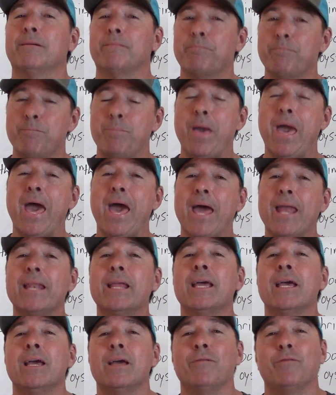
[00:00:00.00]

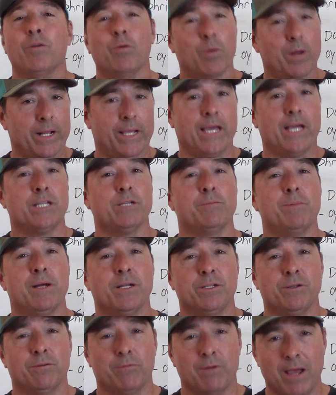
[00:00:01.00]
bet if you want to catch a
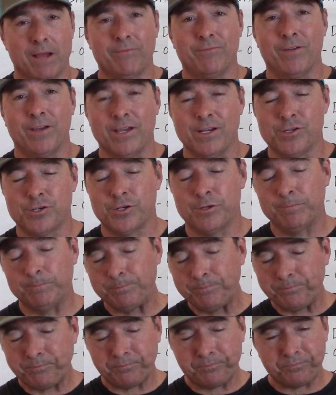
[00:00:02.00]
bunch of redfish.
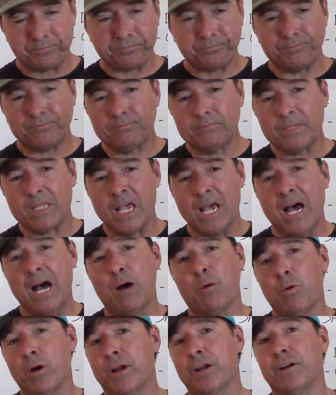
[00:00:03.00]

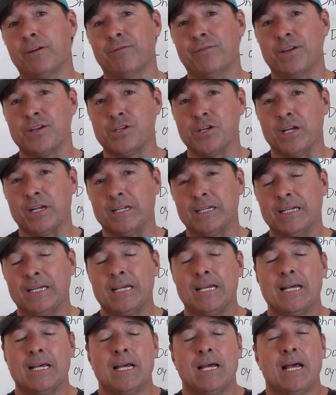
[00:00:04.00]
Where you're fishing,
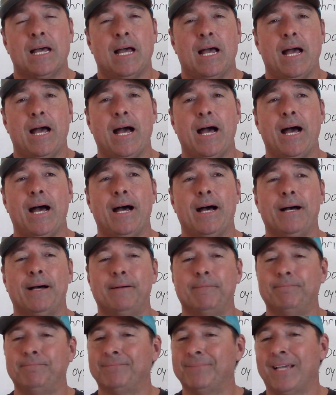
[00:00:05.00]

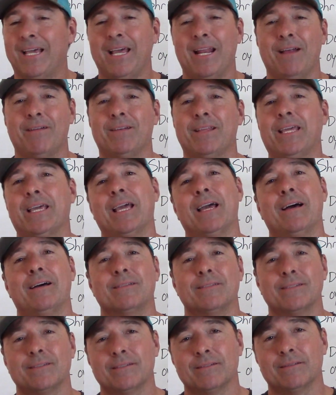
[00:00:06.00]
and everything
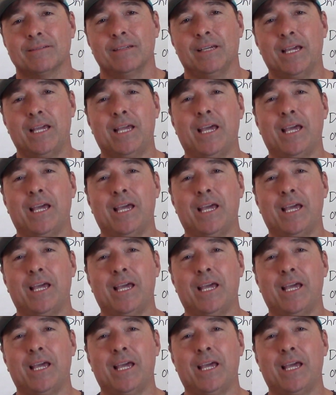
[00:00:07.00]
else.